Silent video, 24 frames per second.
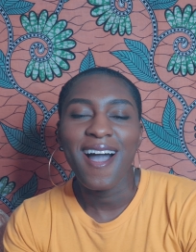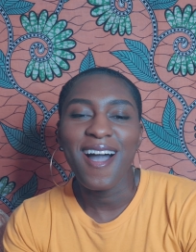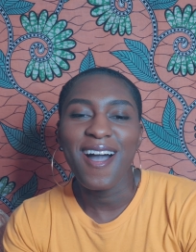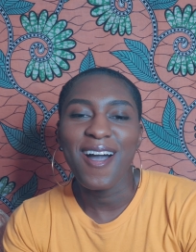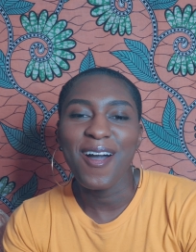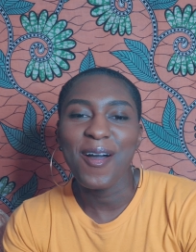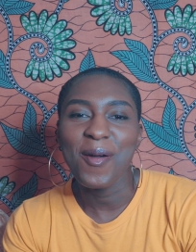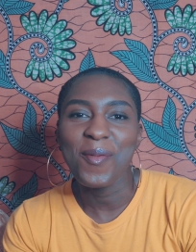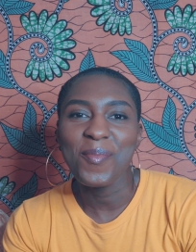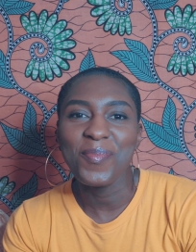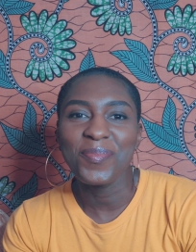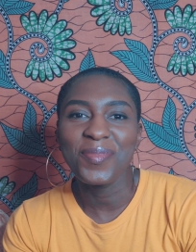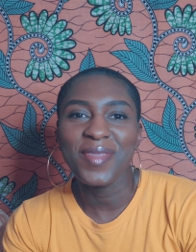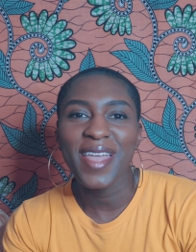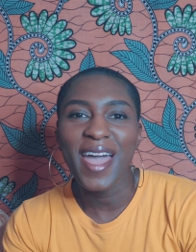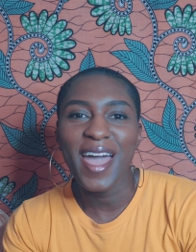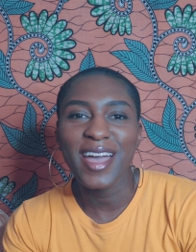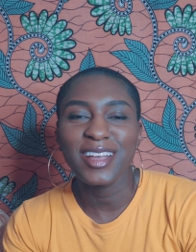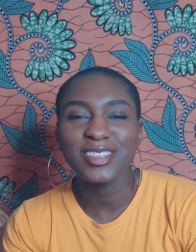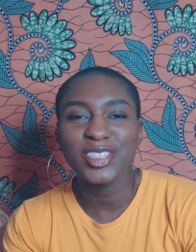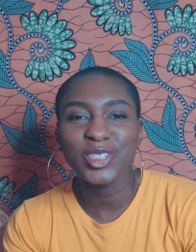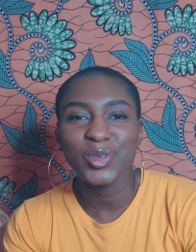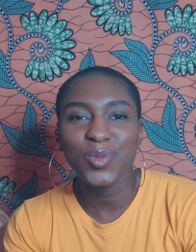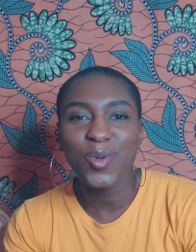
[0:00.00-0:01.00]
Um,
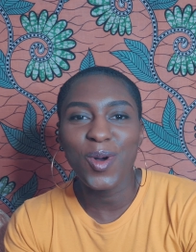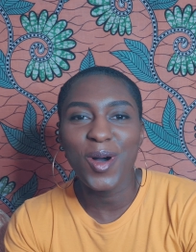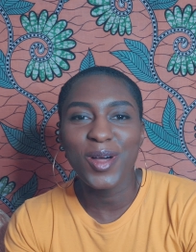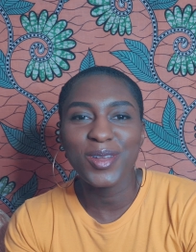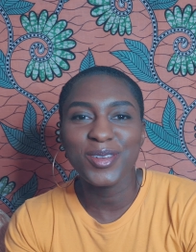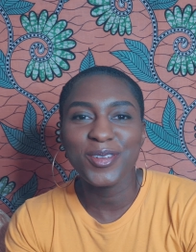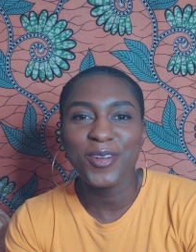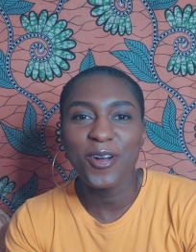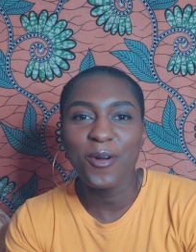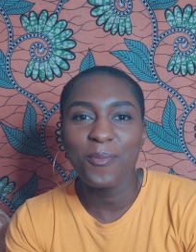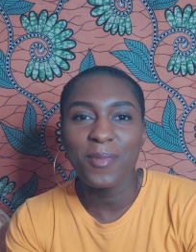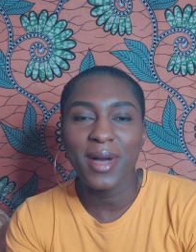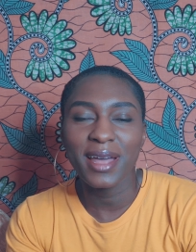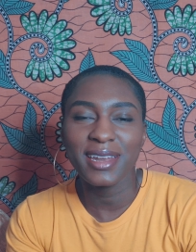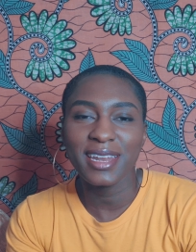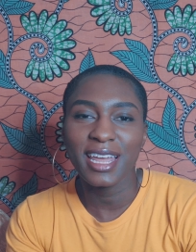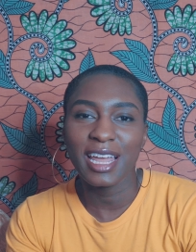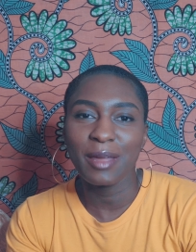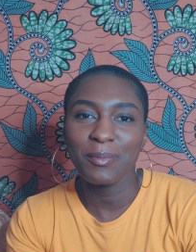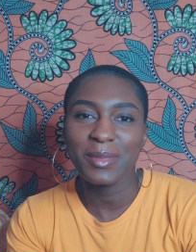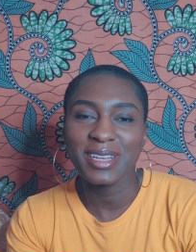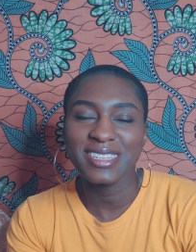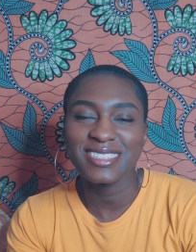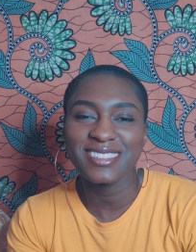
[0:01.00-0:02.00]
as you all know, my
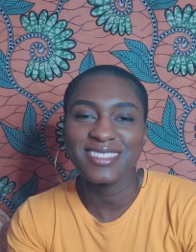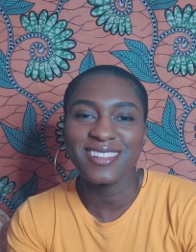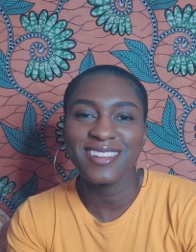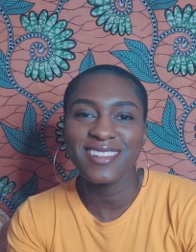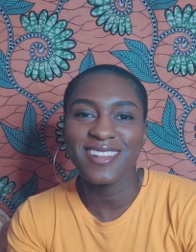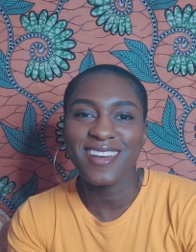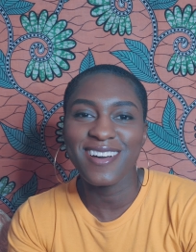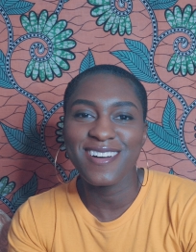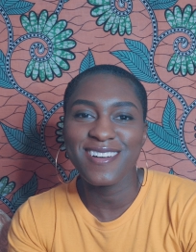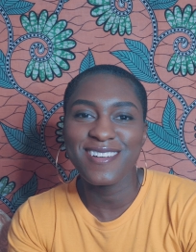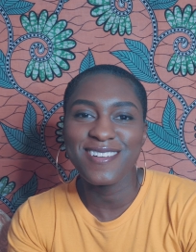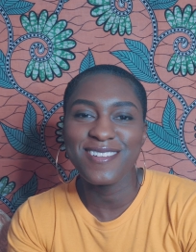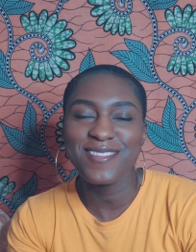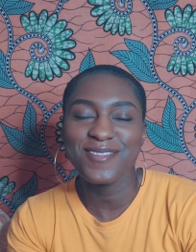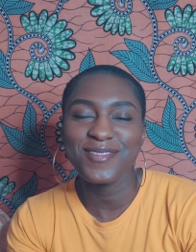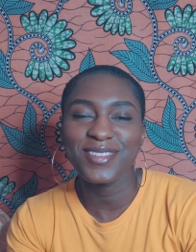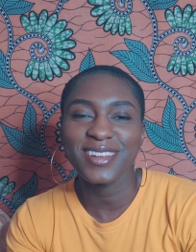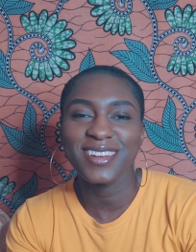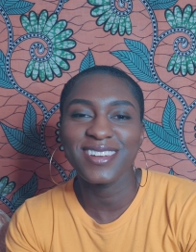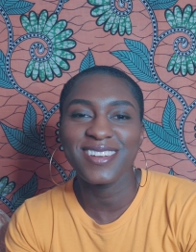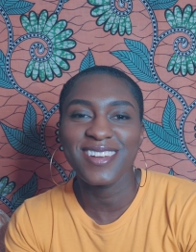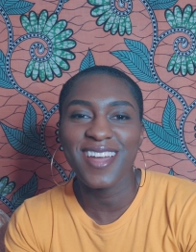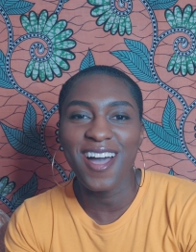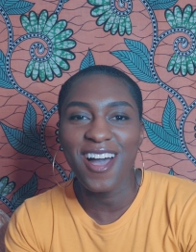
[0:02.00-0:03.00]
name is Love
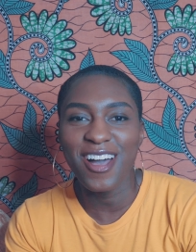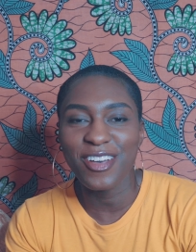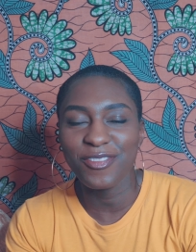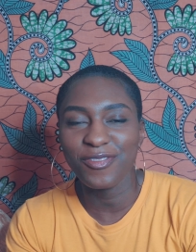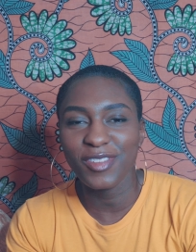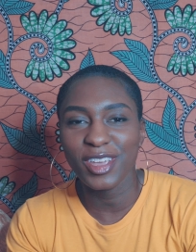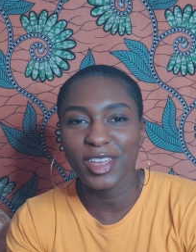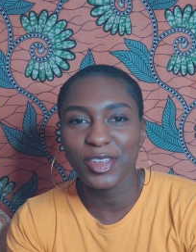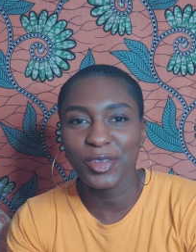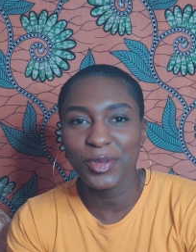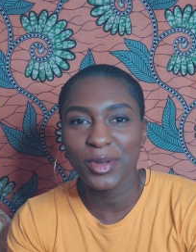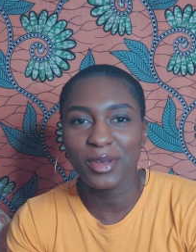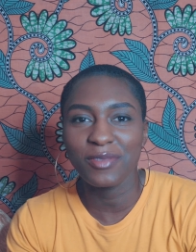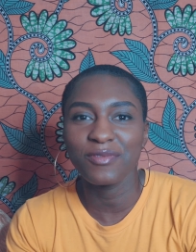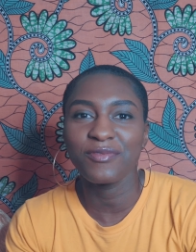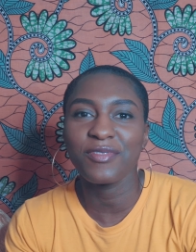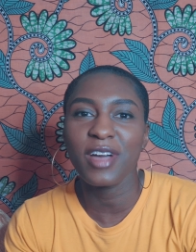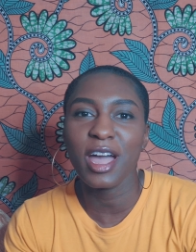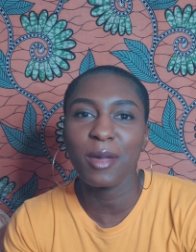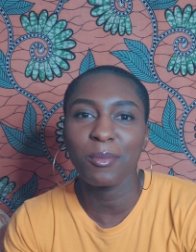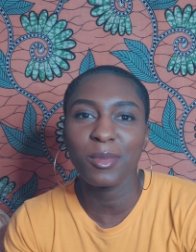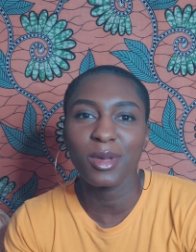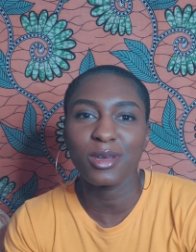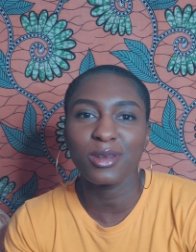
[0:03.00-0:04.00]
Nafi. You can
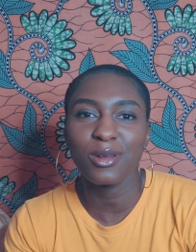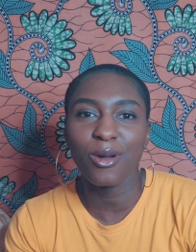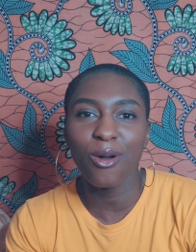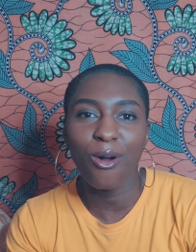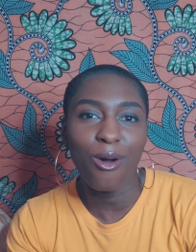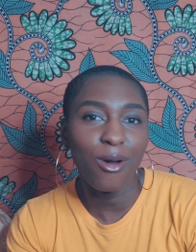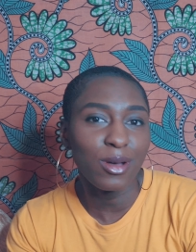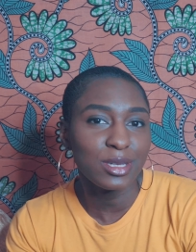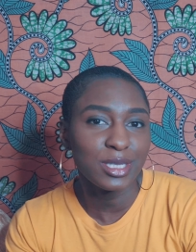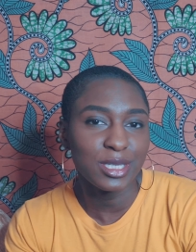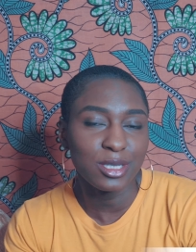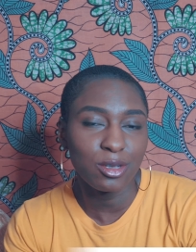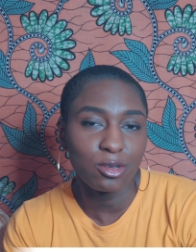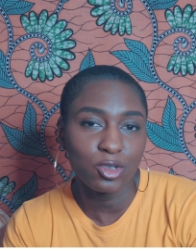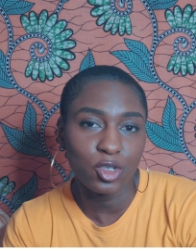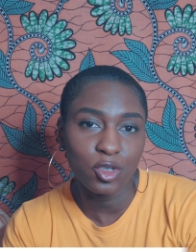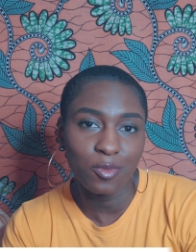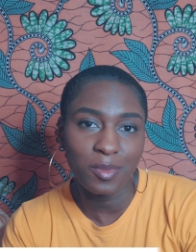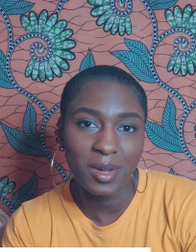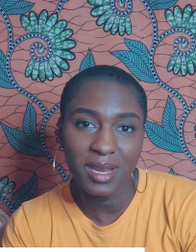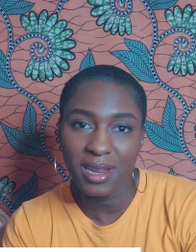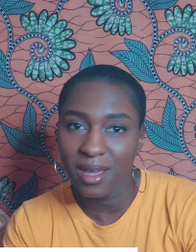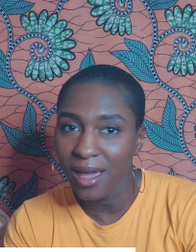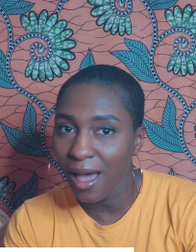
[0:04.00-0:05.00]
find me on all
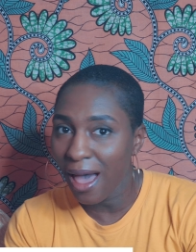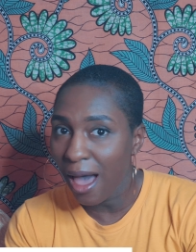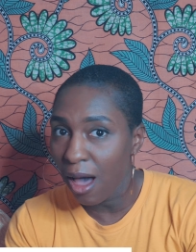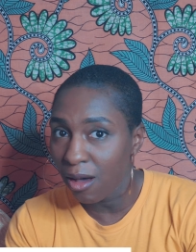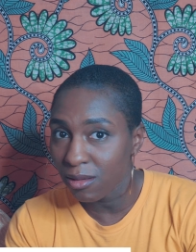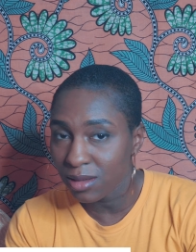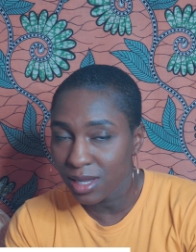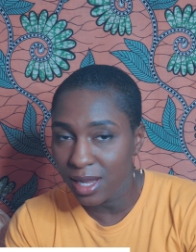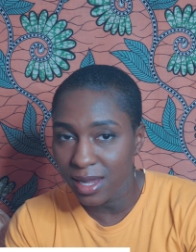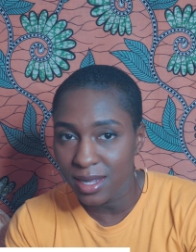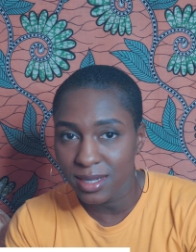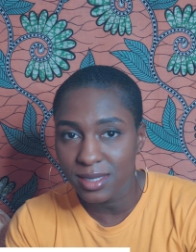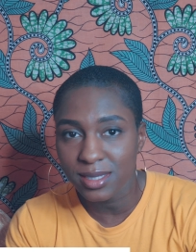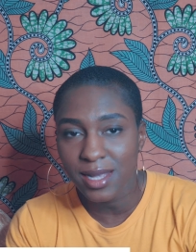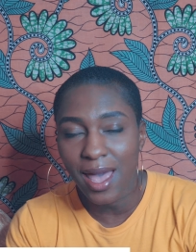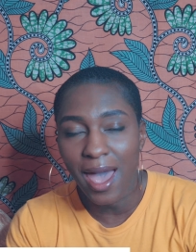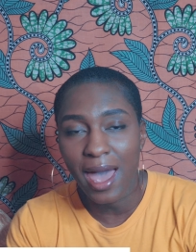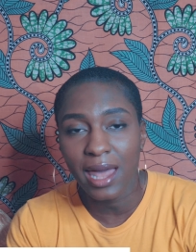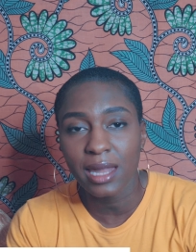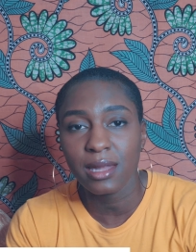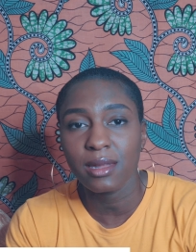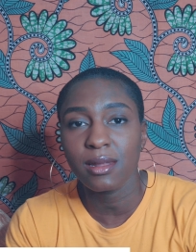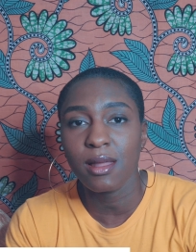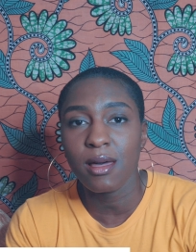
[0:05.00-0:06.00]
social media outlets
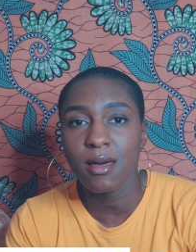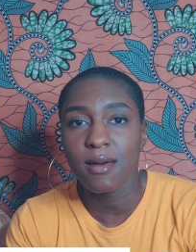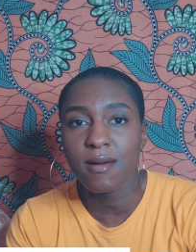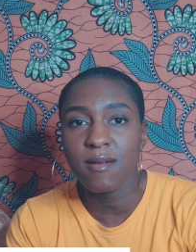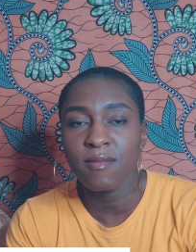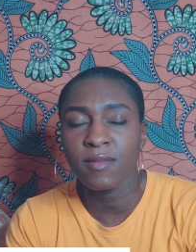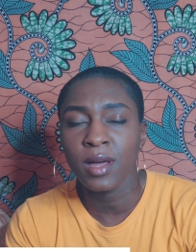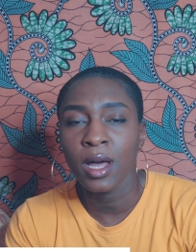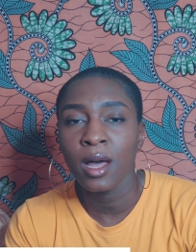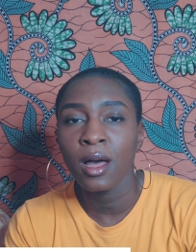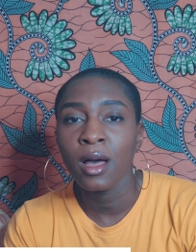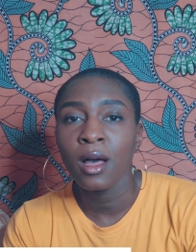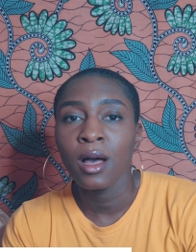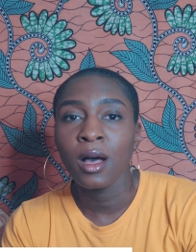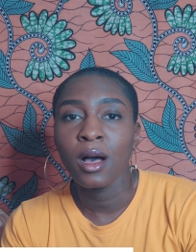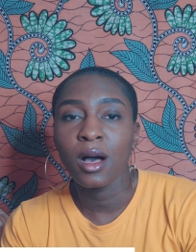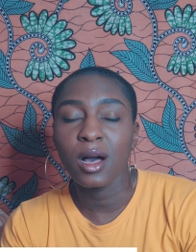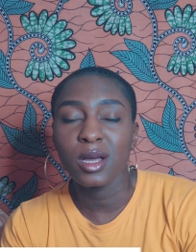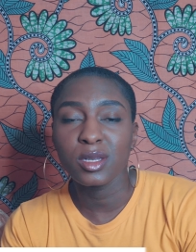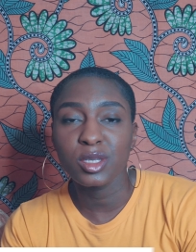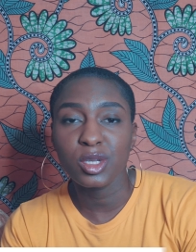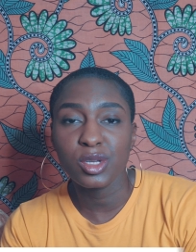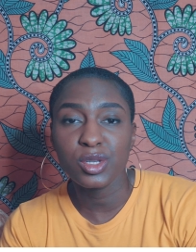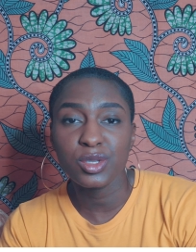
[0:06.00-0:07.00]
at love
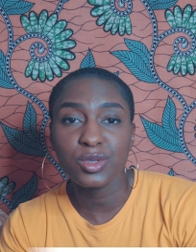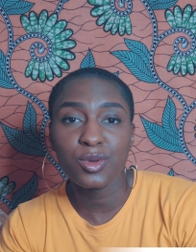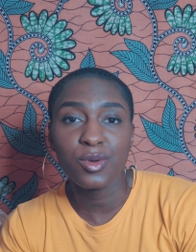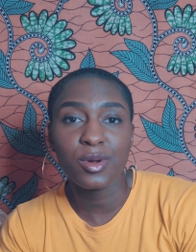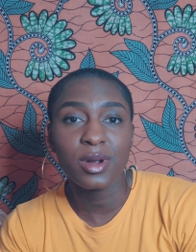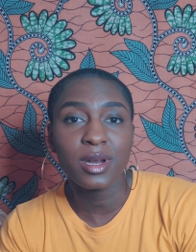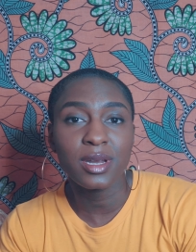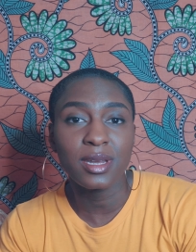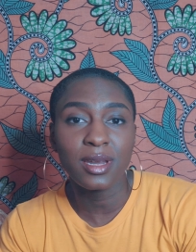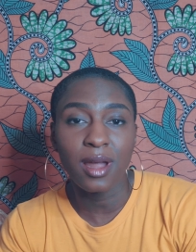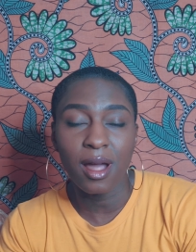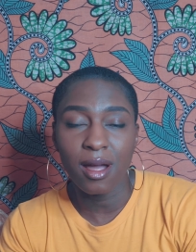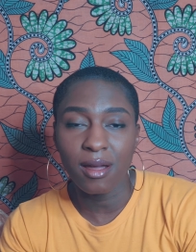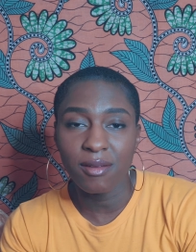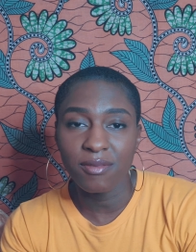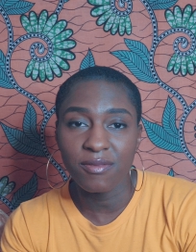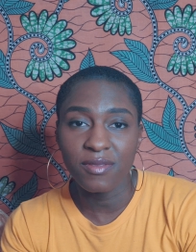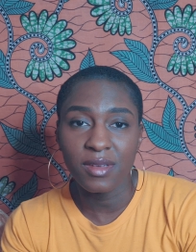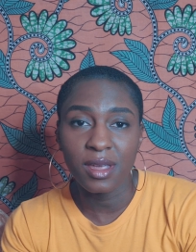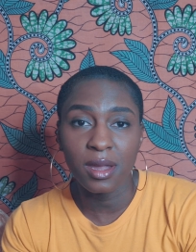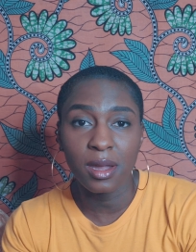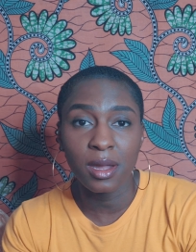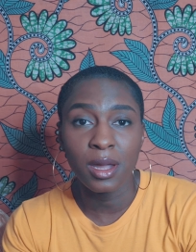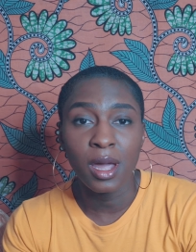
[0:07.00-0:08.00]
underscore
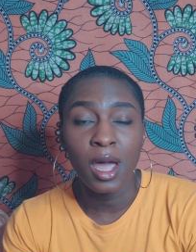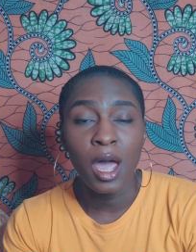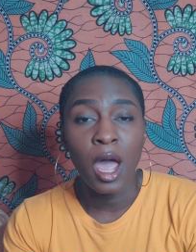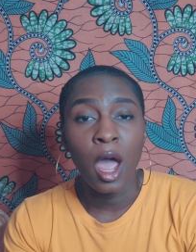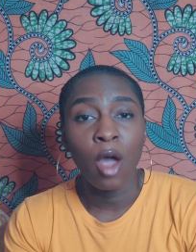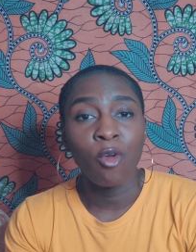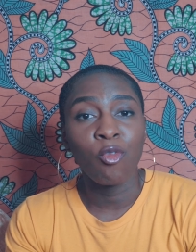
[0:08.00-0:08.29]
Nafi.